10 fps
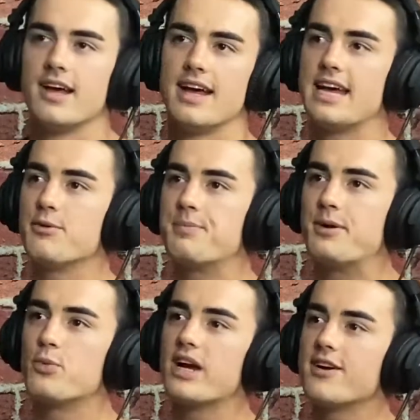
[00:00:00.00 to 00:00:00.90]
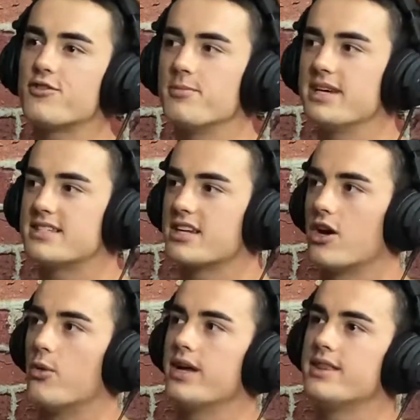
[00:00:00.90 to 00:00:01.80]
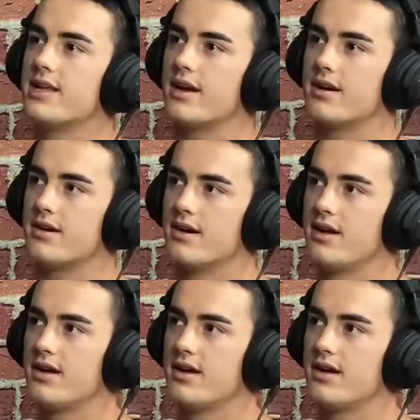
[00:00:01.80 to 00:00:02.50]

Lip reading: it would be weird for me to go in there,